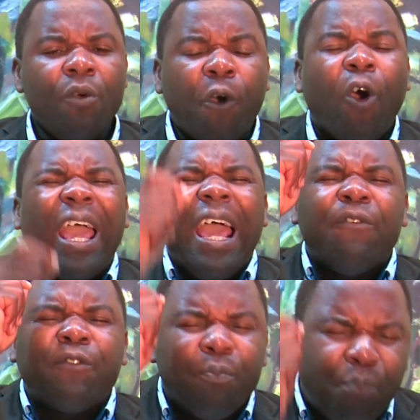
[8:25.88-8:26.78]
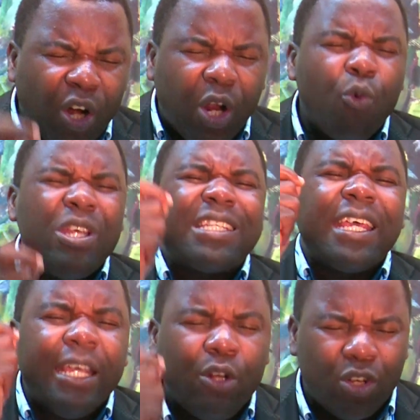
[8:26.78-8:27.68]
For everybody who is
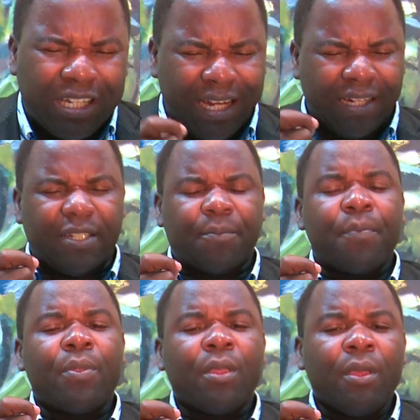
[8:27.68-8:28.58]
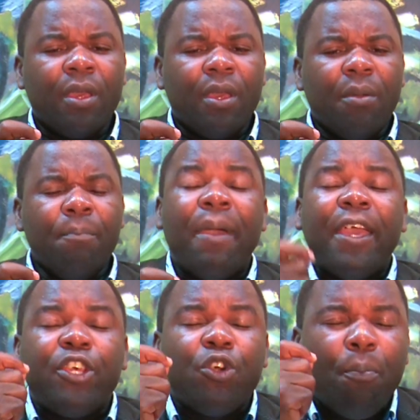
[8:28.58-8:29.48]
innocent,
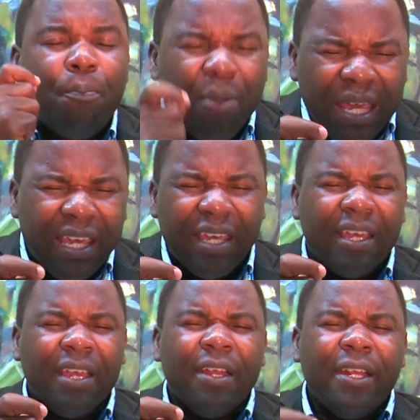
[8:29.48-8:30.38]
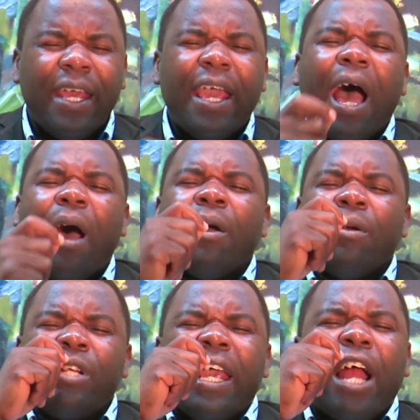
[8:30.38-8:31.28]
may you be
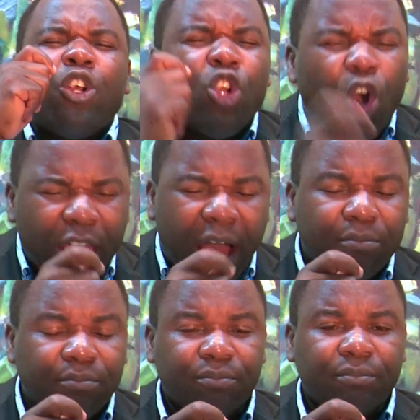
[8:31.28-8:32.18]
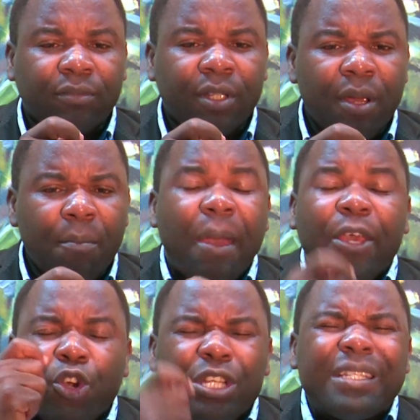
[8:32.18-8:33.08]
their, their lawyer.
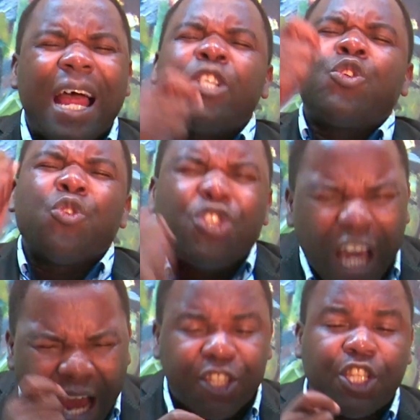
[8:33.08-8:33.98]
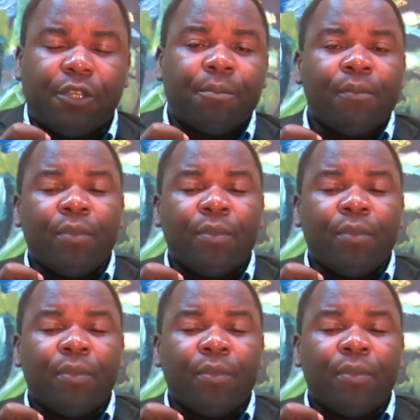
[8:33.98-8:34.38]
May you stand to judge